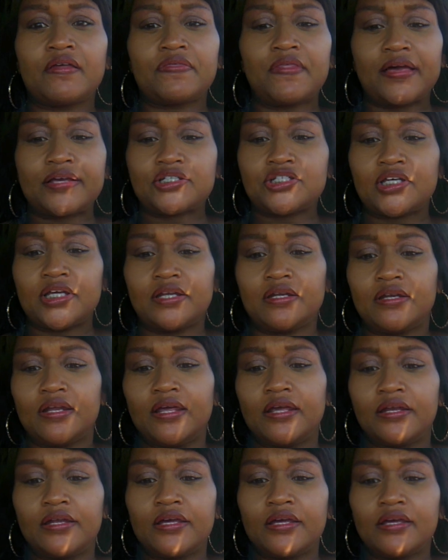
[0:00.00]
that she
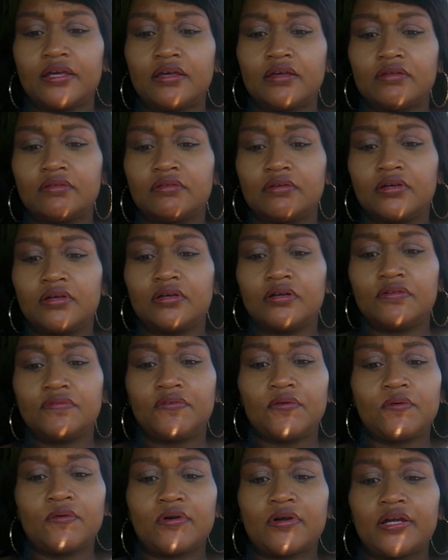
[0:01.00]
needed
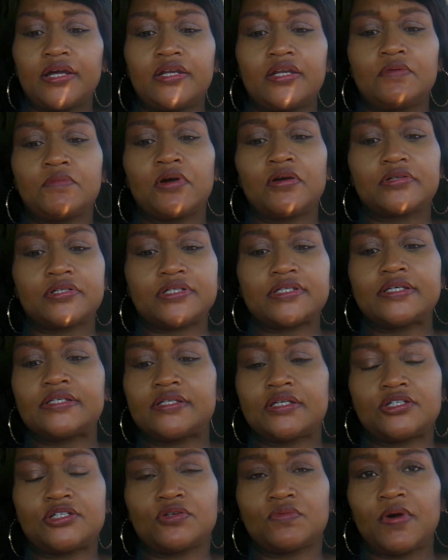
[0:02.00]
for an emergency
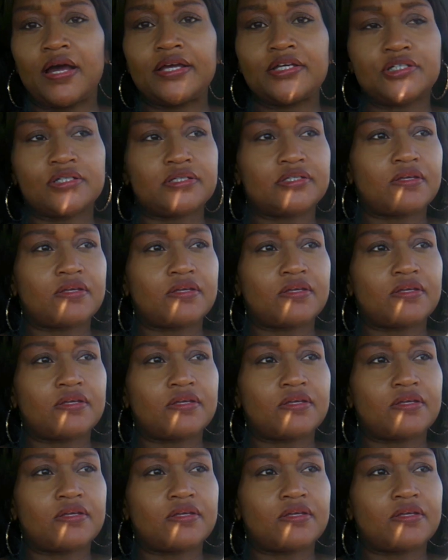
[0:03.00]
situation.